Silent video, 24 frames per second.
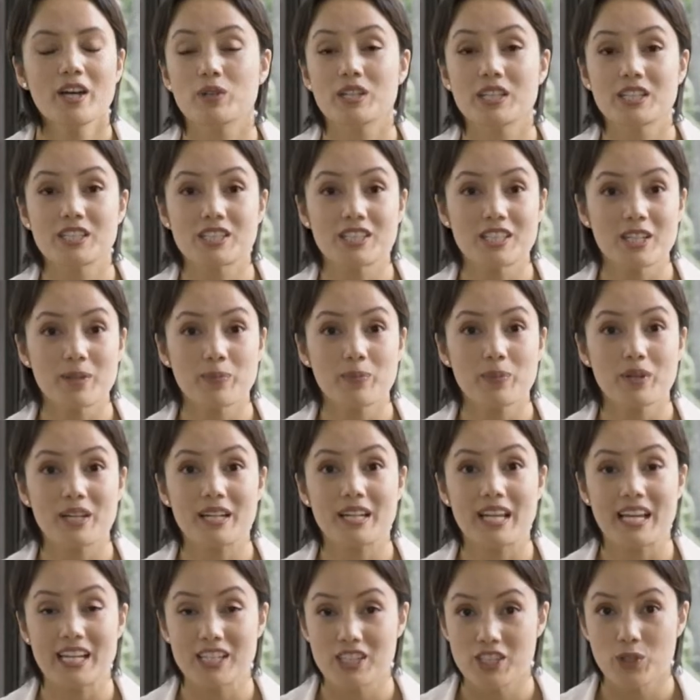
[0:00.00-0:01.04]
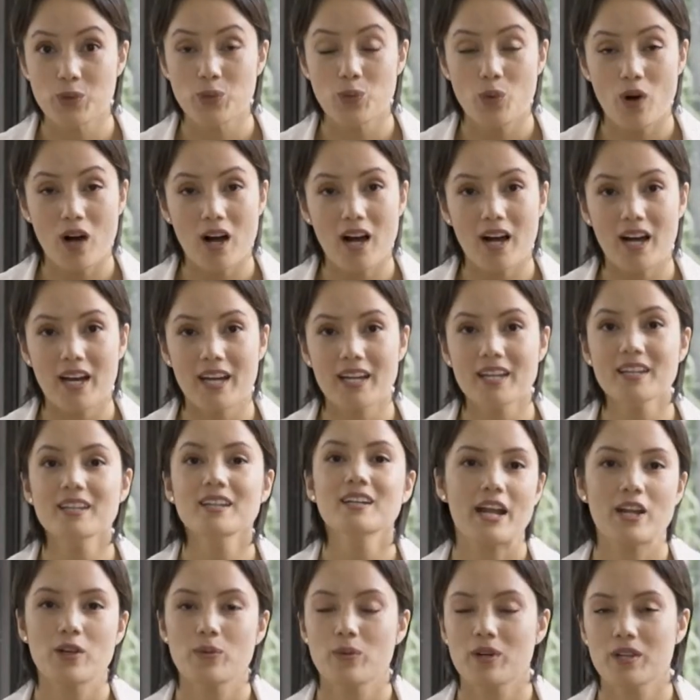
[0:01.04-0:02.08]
We ship nationwide.
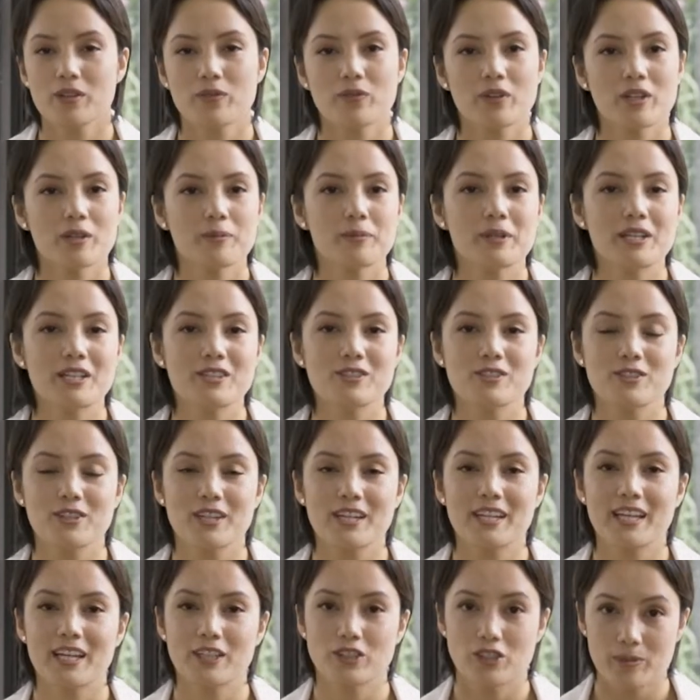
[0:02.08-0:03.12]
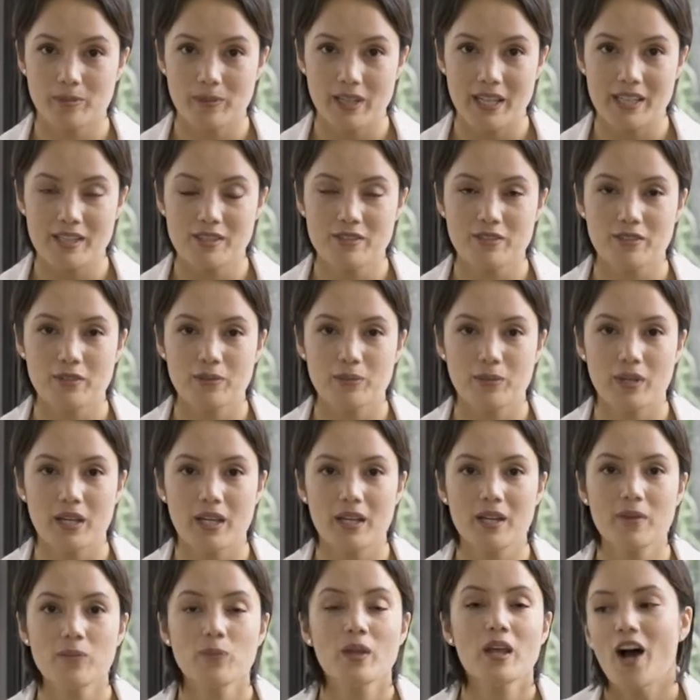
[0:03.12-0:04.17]
Anywhere in the Philippines, you can get your blends from
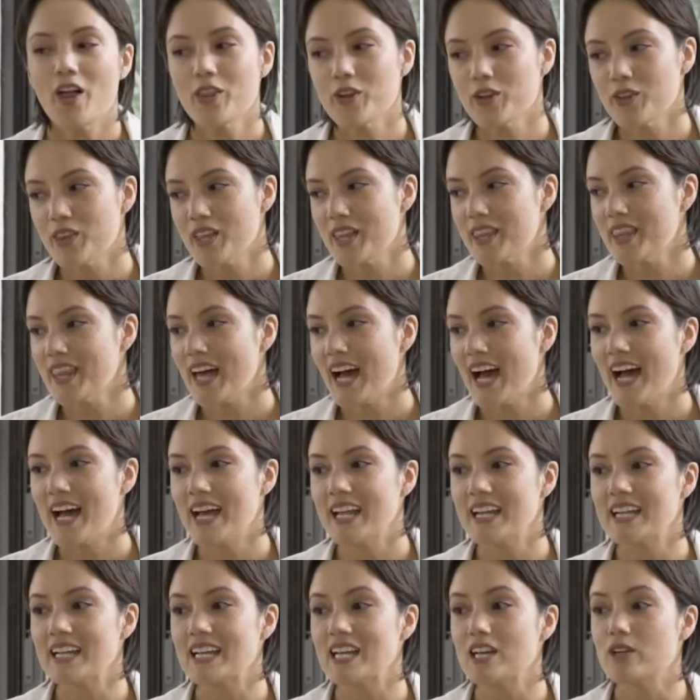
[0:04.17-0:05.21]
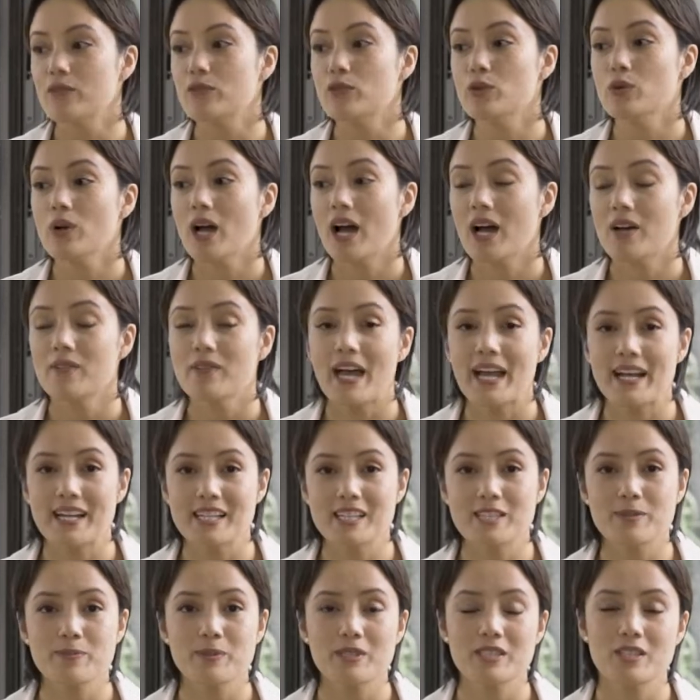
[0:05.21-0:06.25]
me. Other than that, if you have any
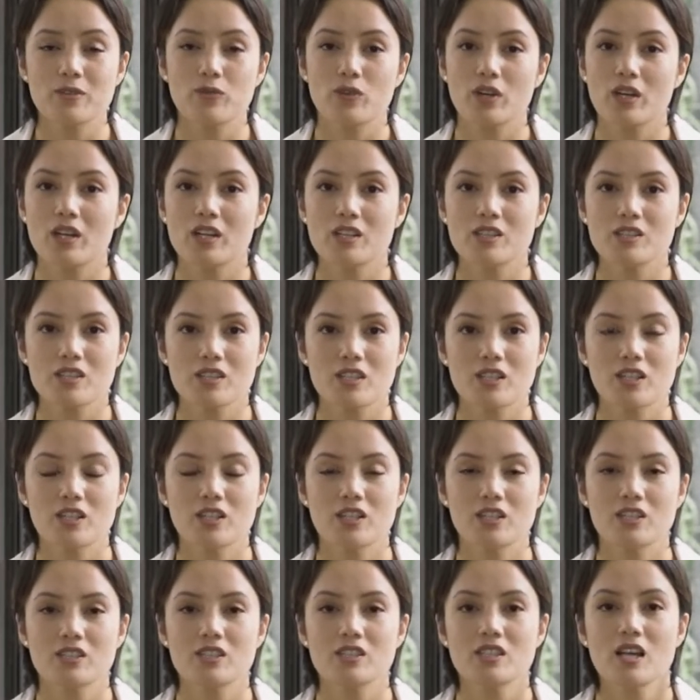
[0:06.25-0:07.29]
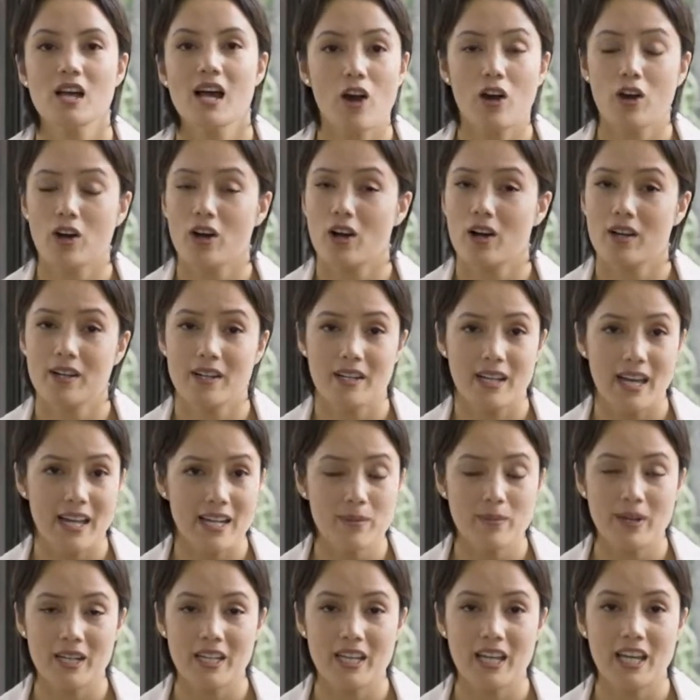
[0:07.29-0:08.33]
specific concerns, are on
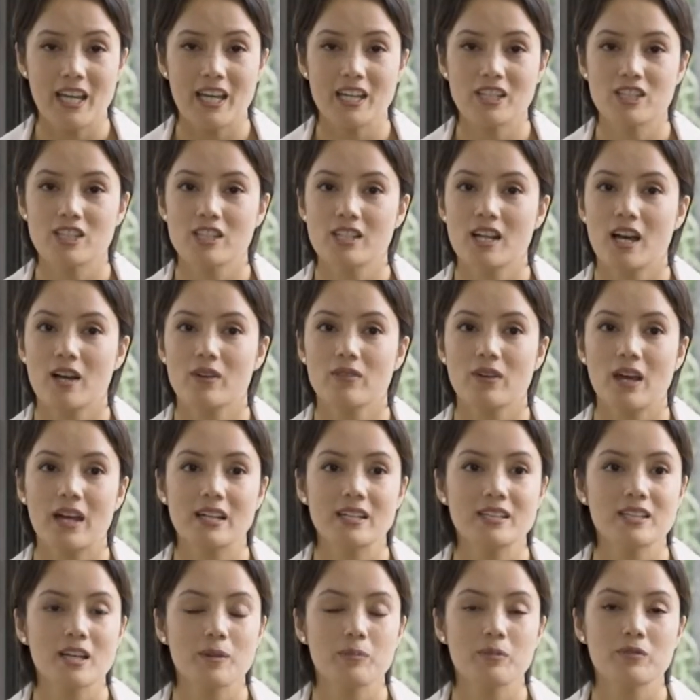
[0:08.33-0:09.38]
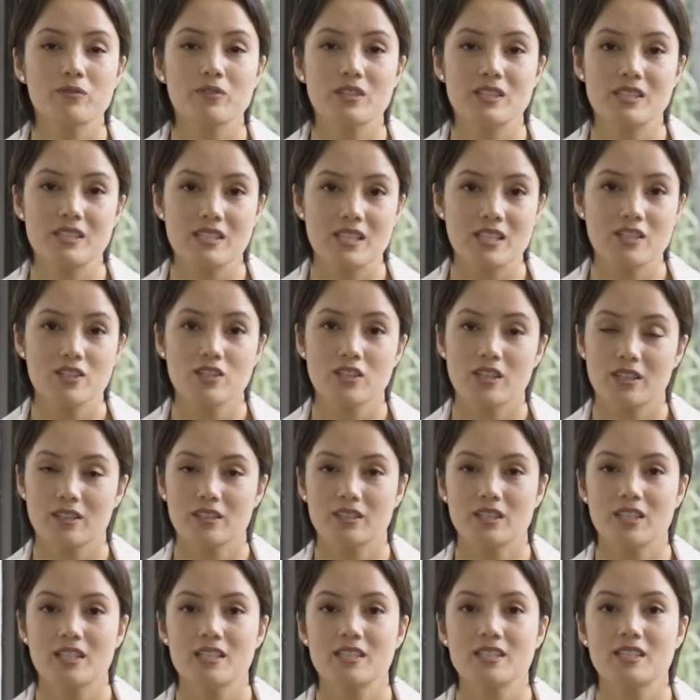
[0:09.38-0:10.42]
any medication, have any type of disease or
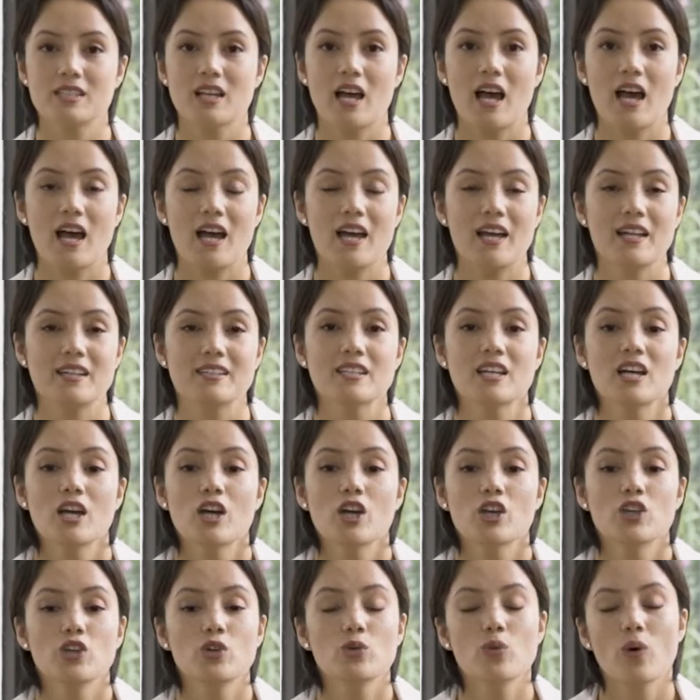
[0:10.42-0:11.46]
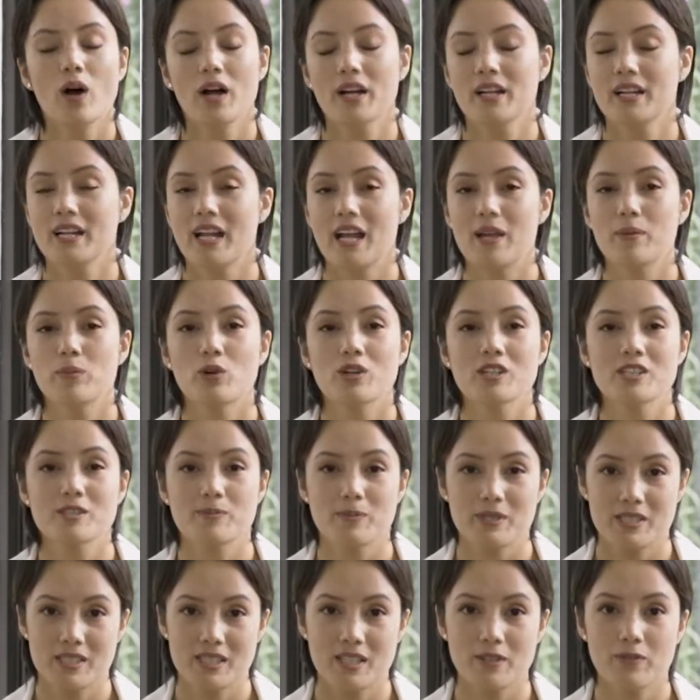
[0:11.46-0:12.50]
illness, and you wanted a more
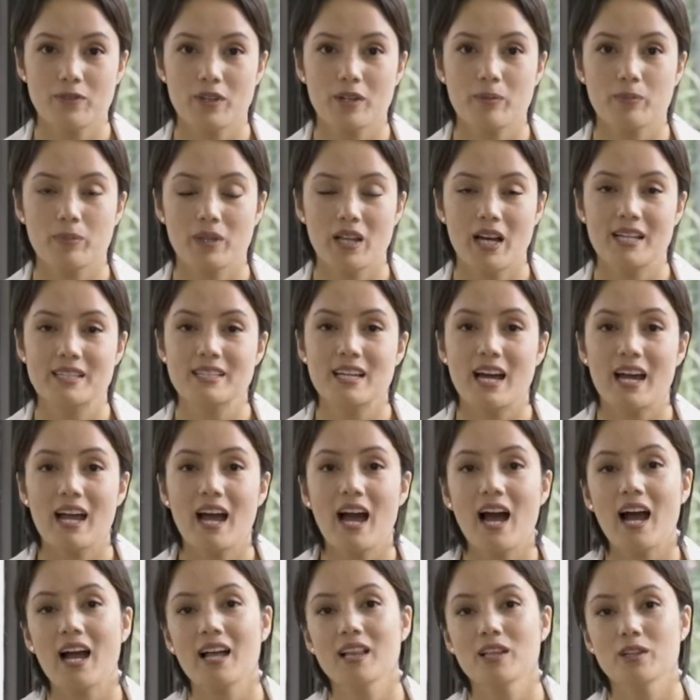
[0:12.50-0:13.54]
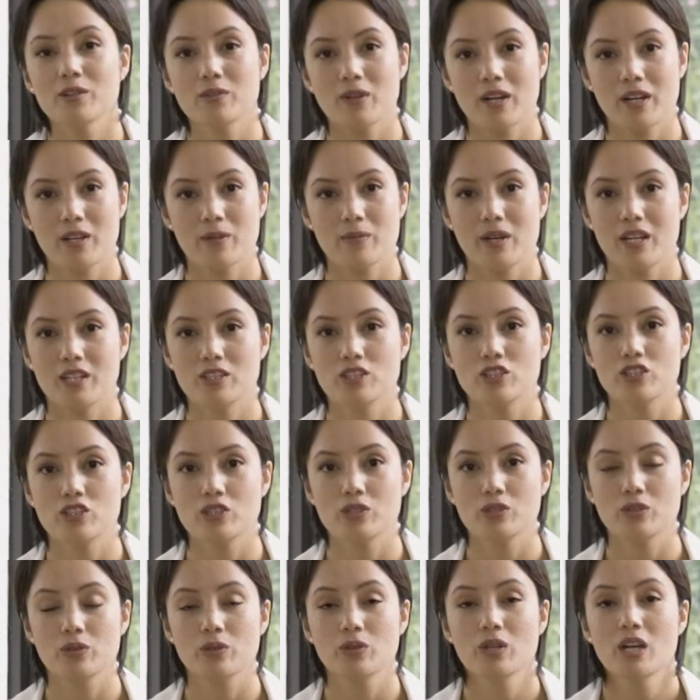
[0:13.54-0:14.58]
specific blend, I highly recommend
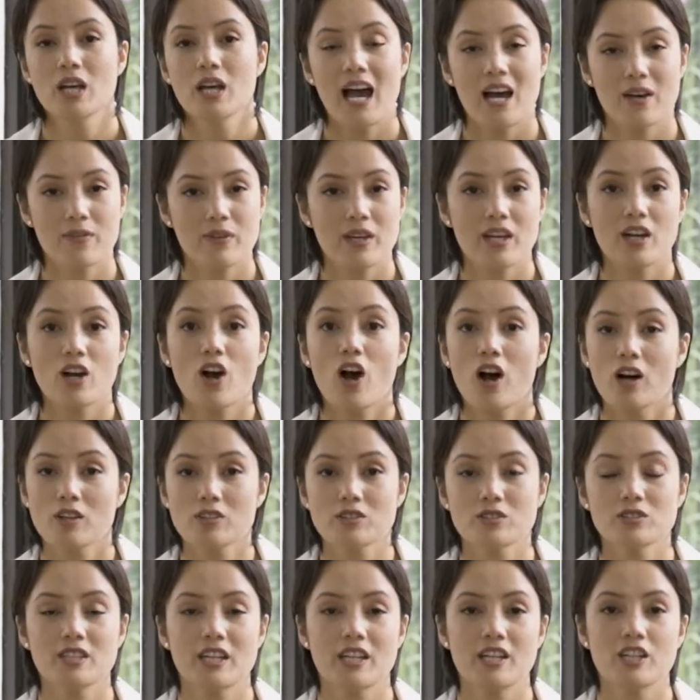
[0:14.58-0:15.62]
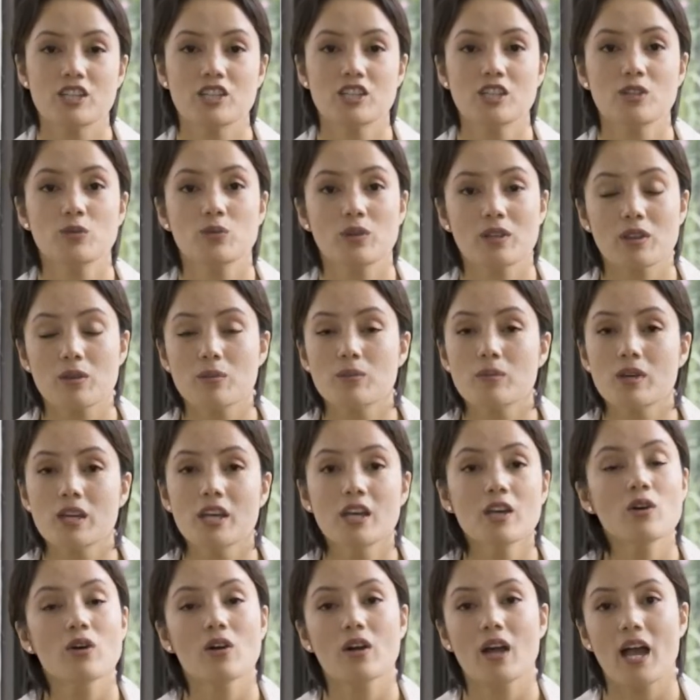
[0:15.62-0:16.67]
you have a consultation with
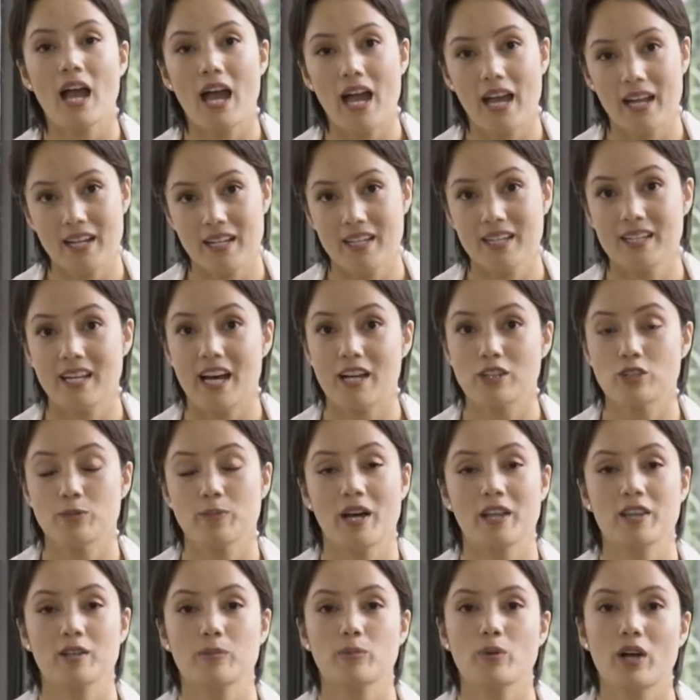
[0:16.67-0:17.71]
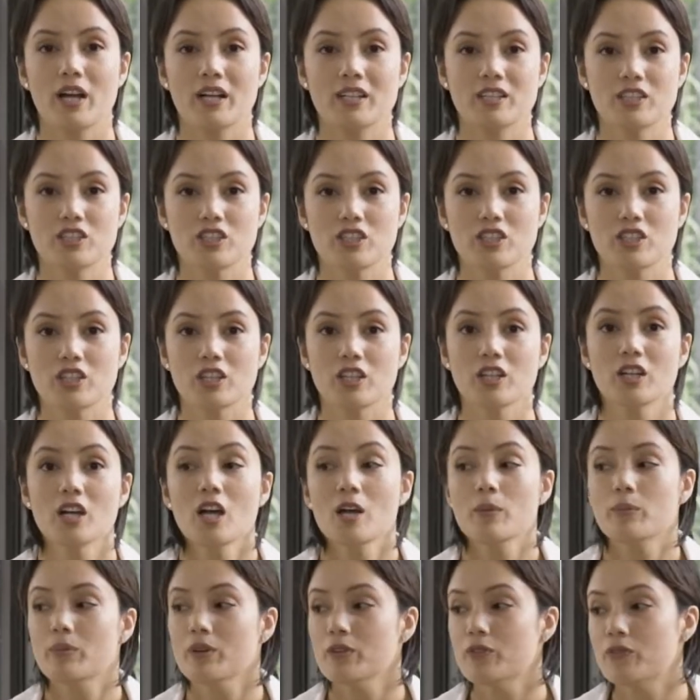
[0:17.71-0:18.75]
me or any naturopathic practitioner
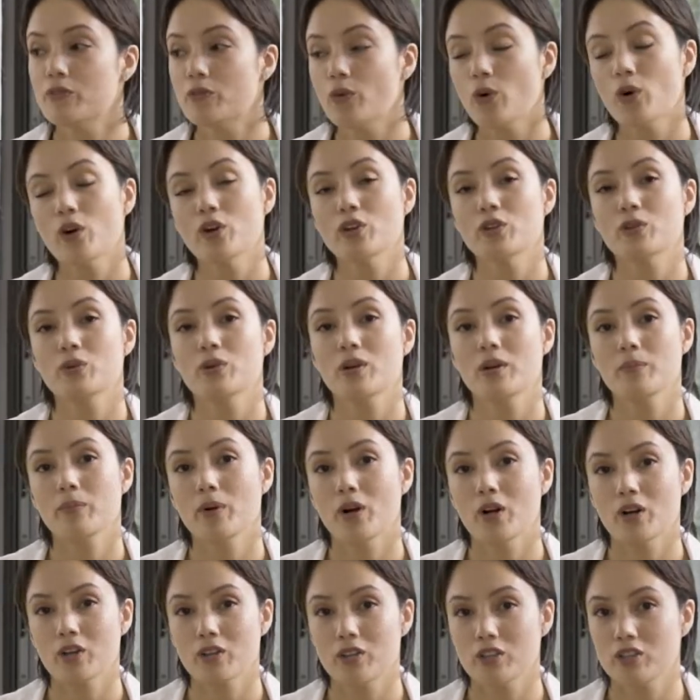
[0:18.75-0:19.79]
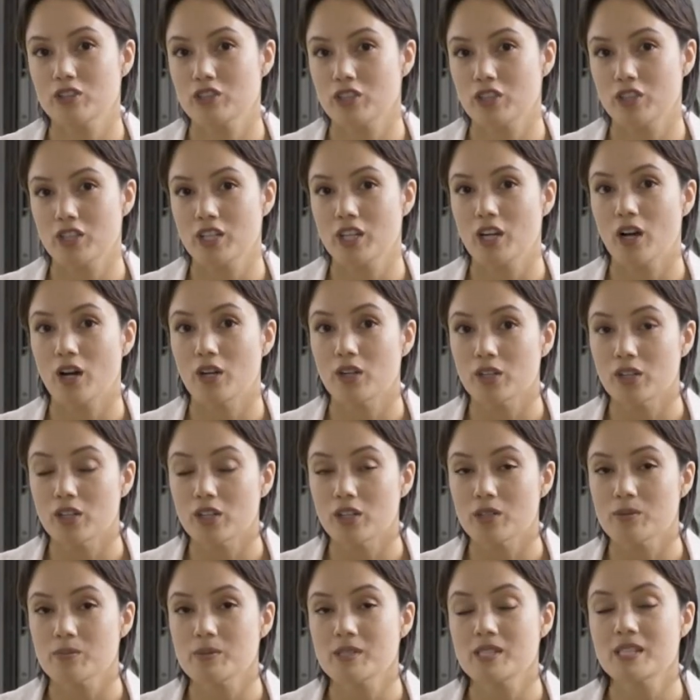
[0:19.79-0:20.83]
before you embark your journey on
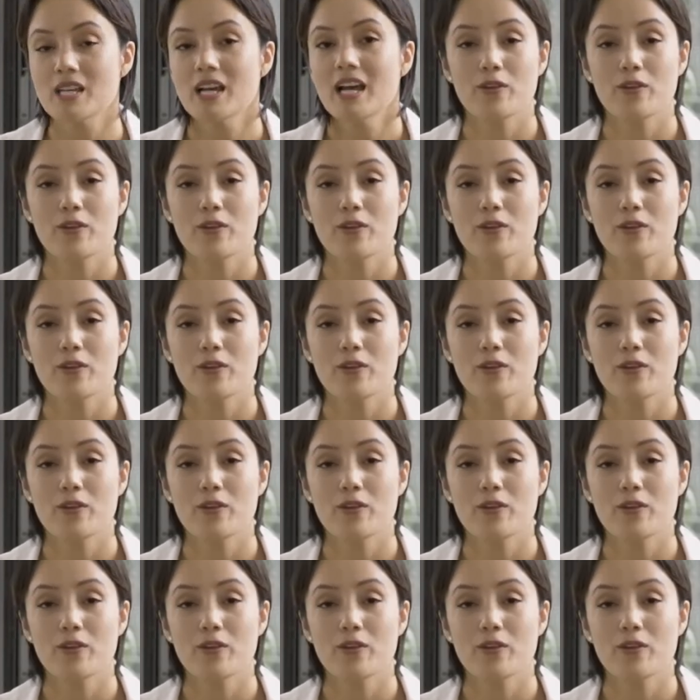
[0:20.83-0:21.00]
herbs.